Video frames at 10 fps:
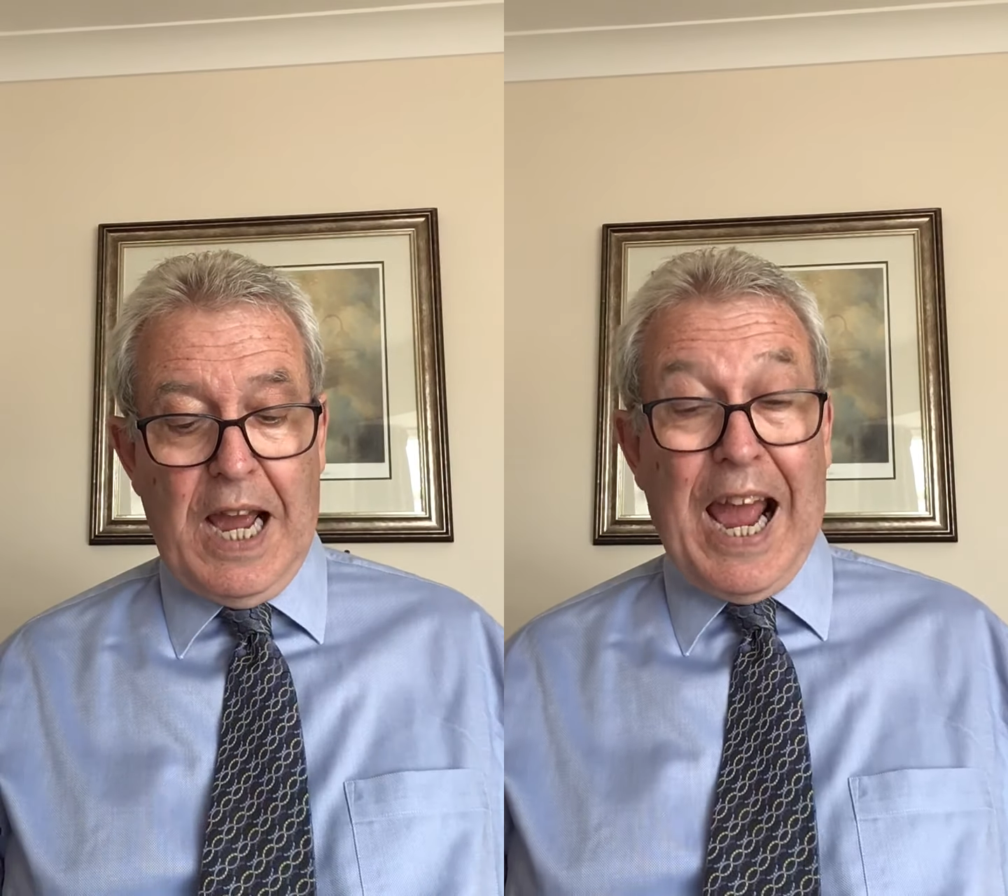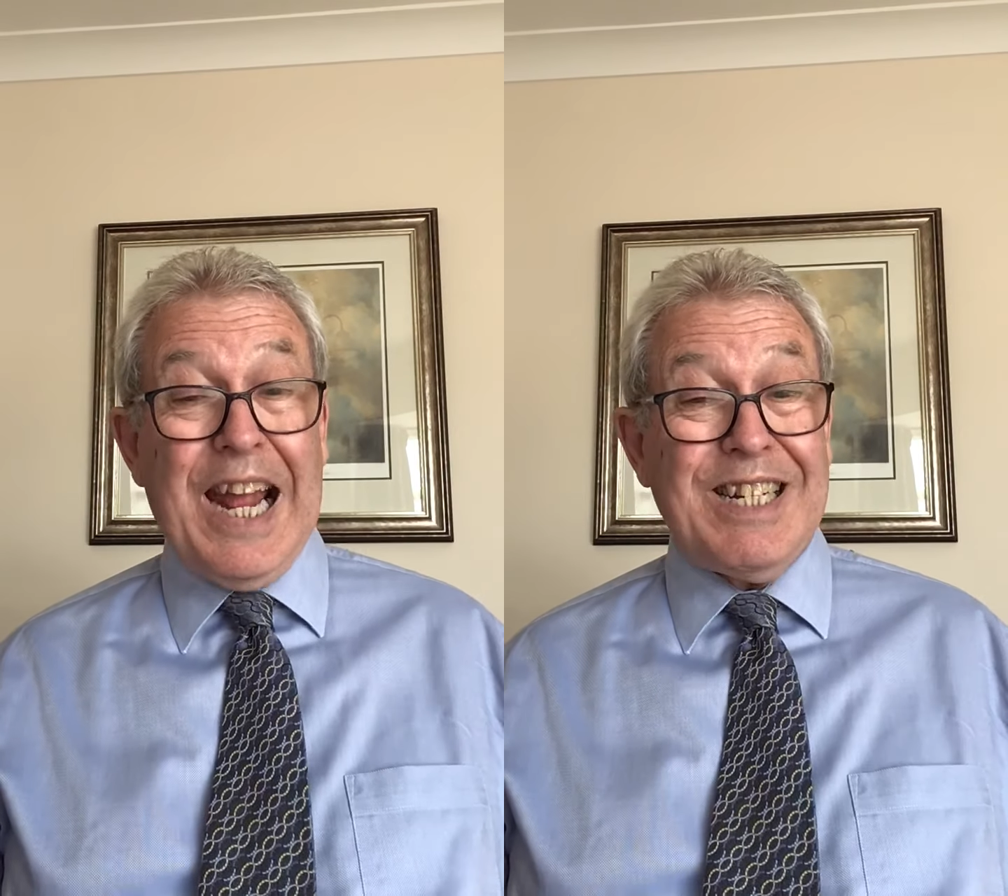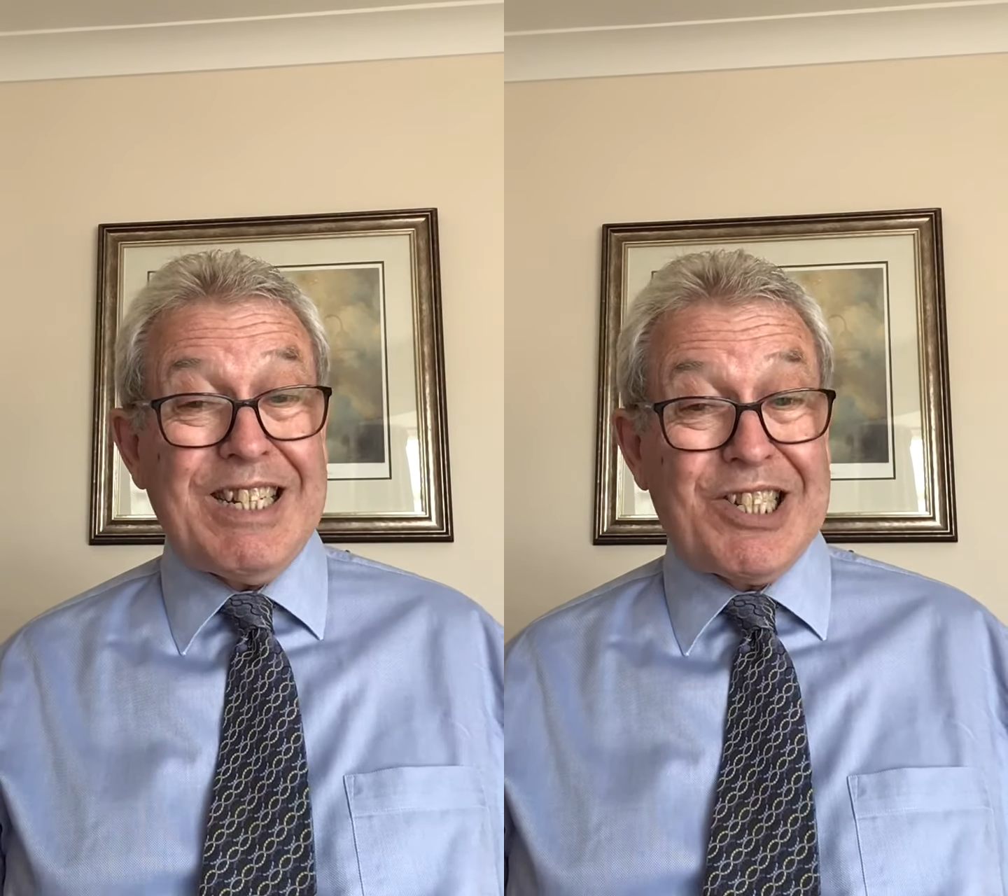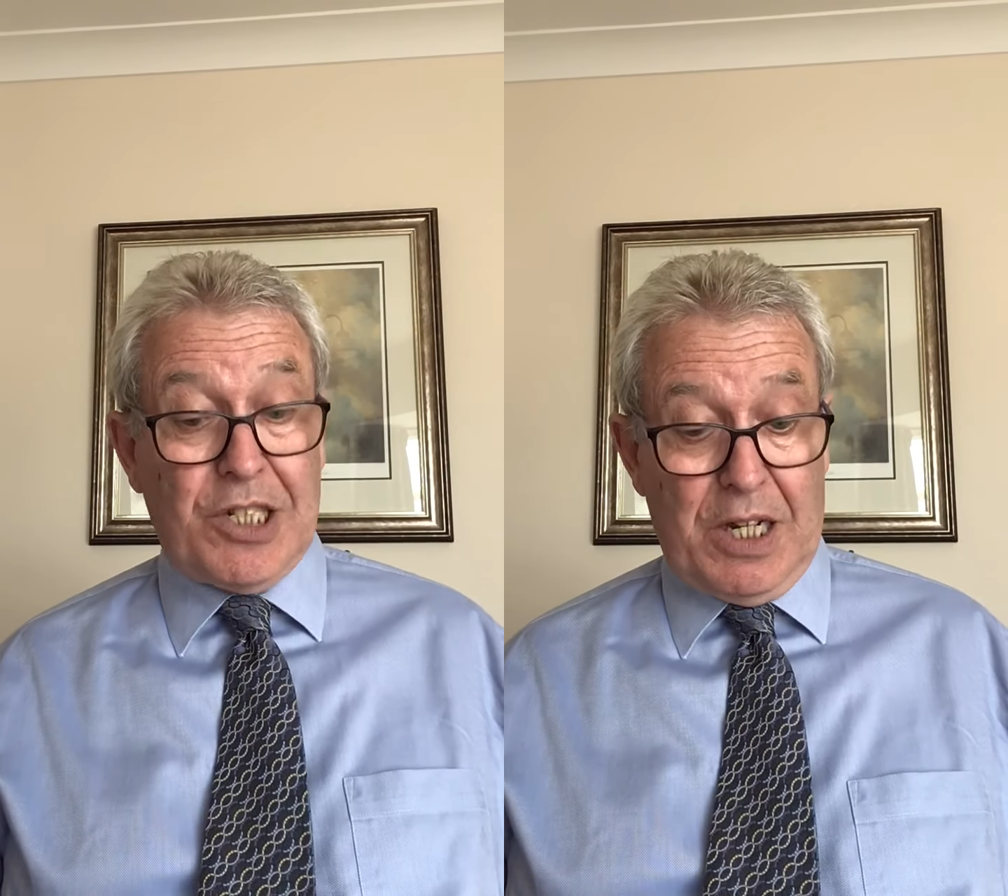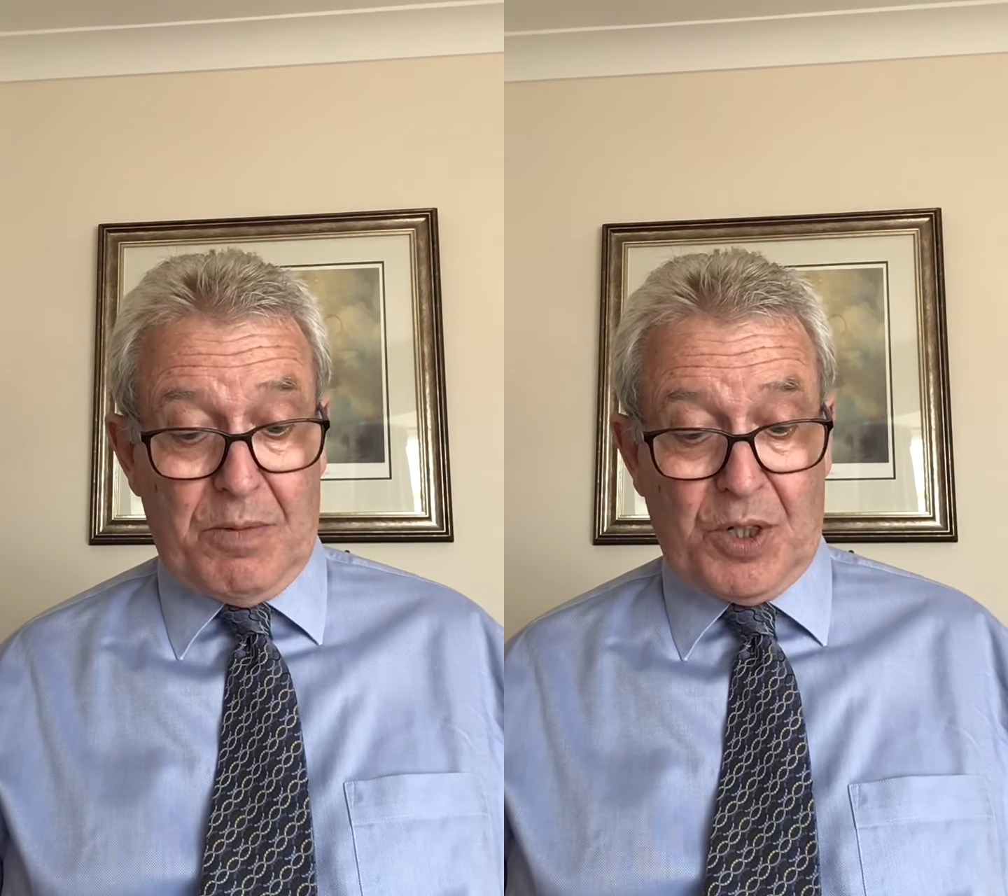and
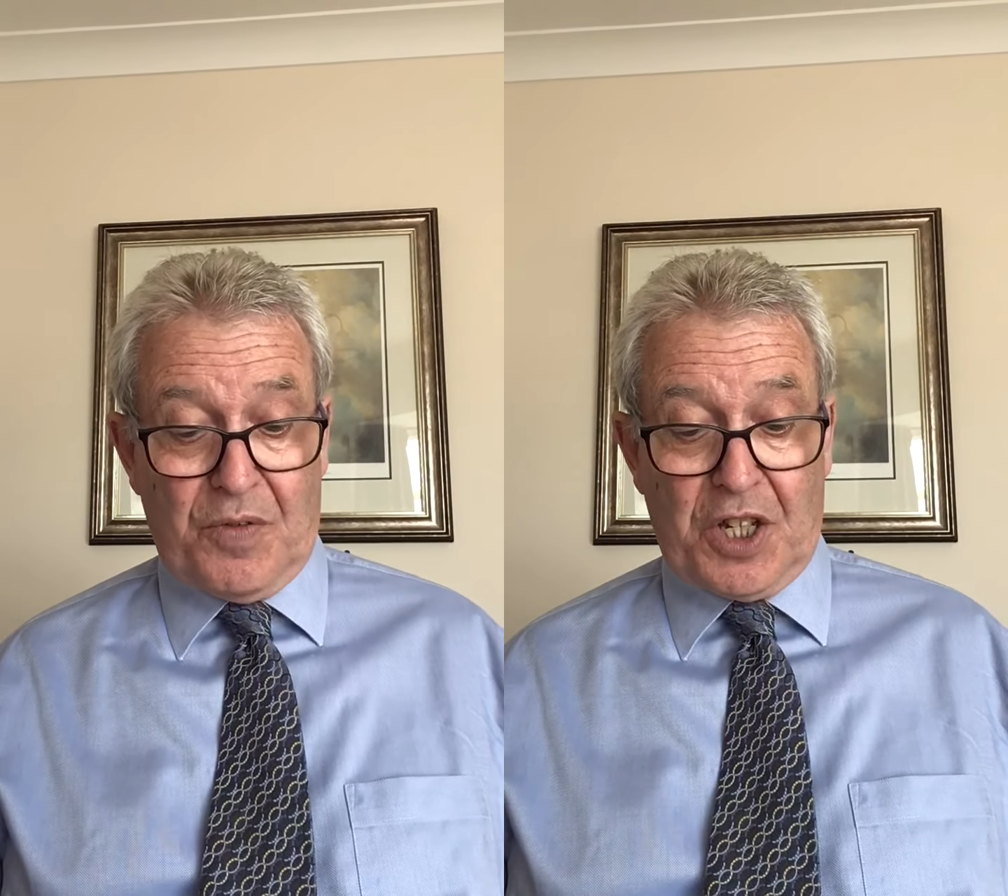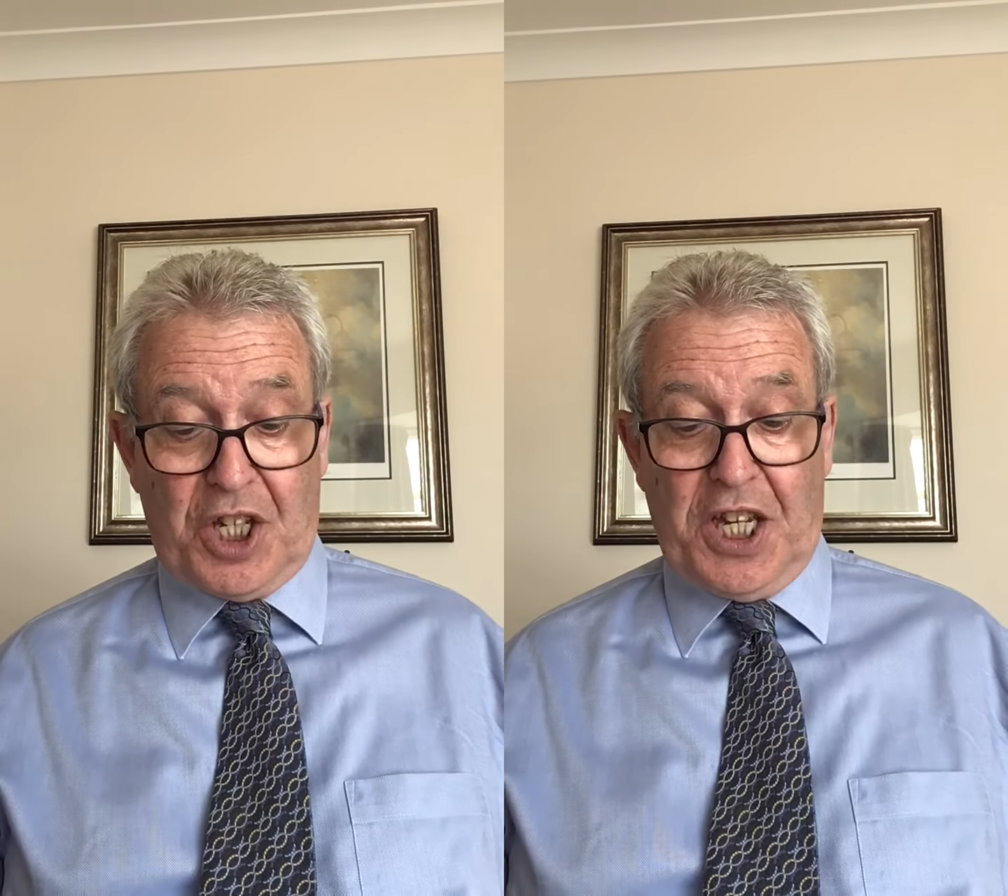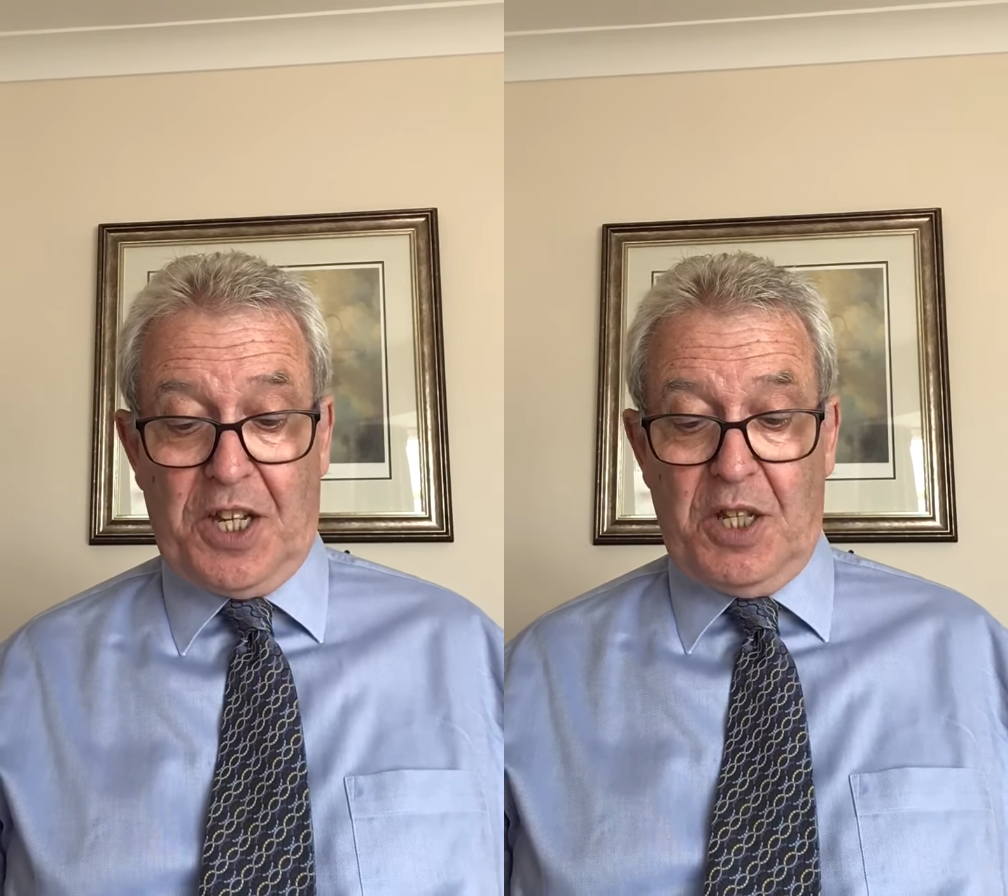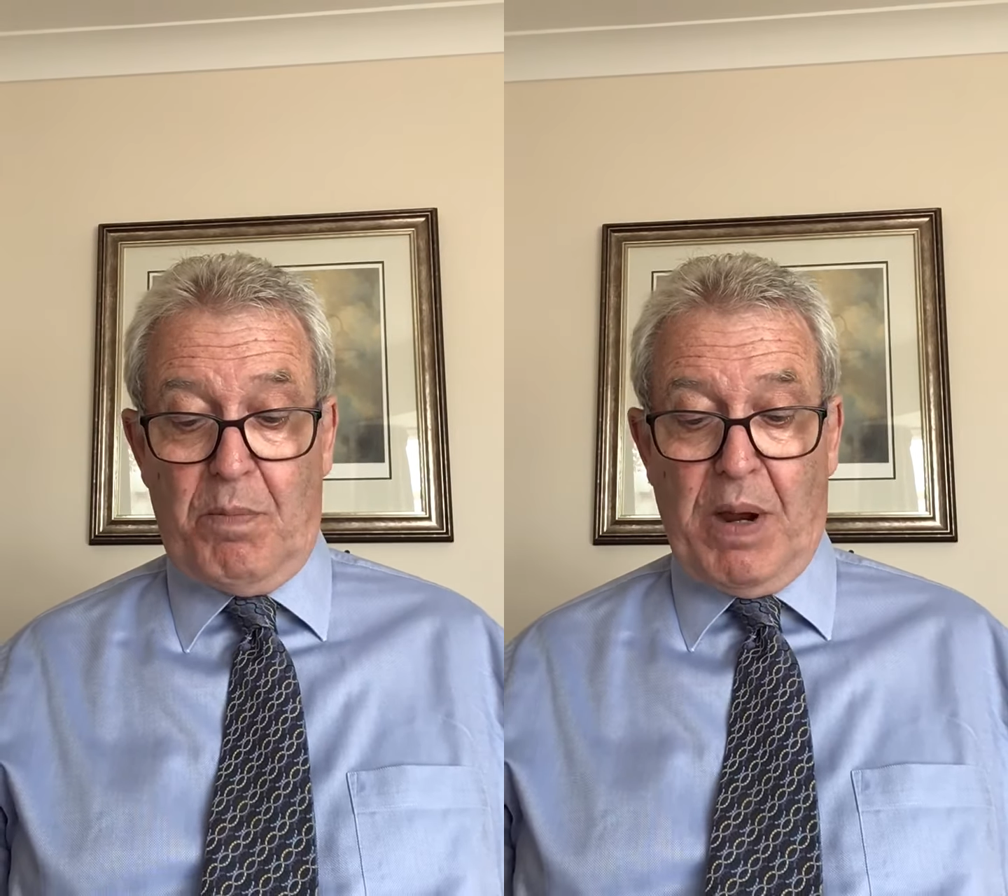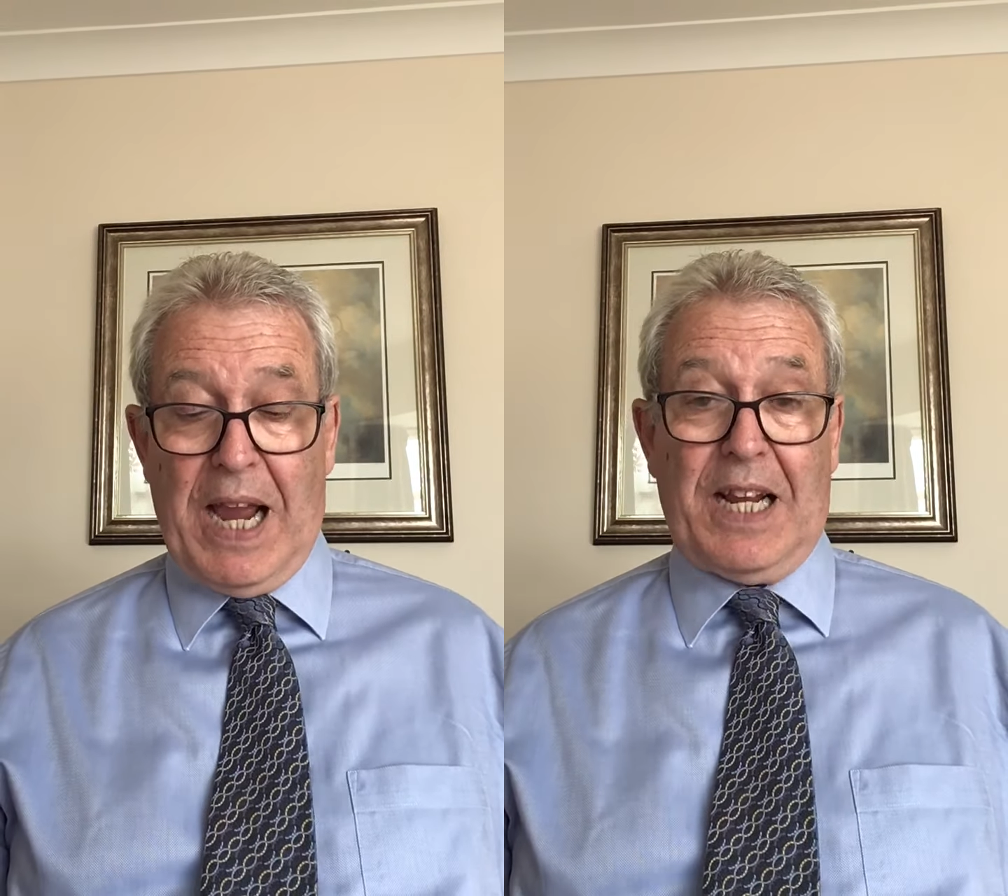excitement of the kick in the
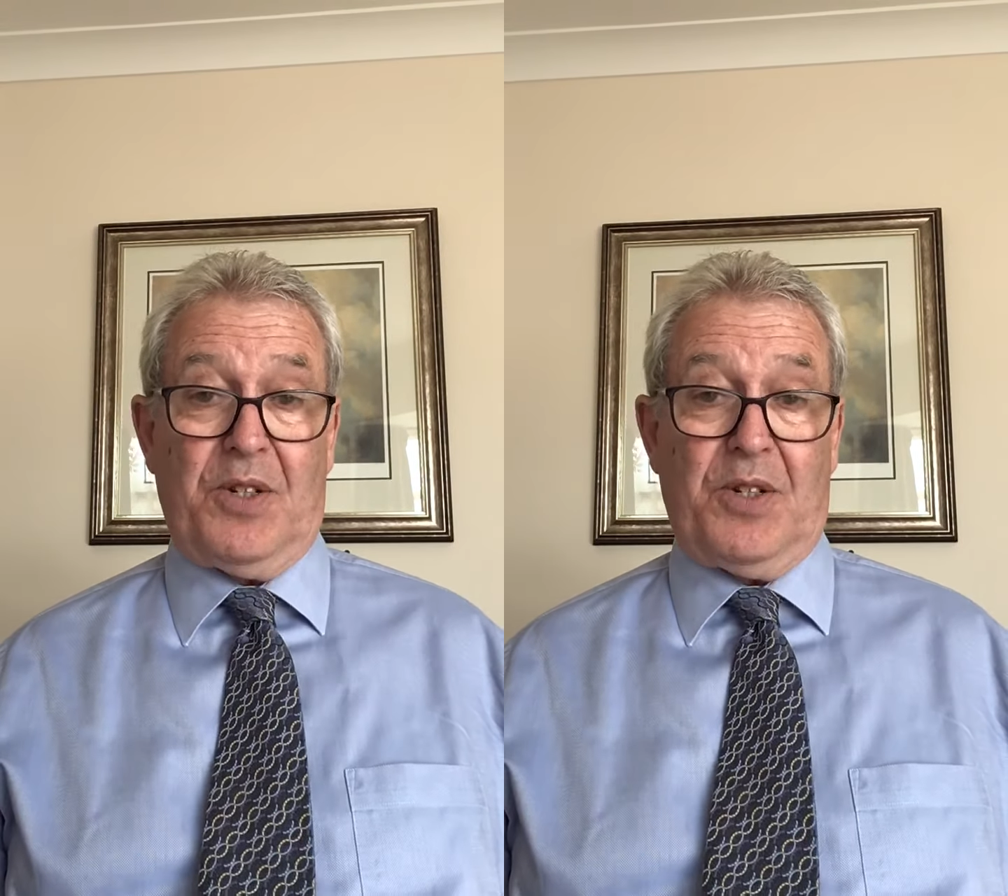back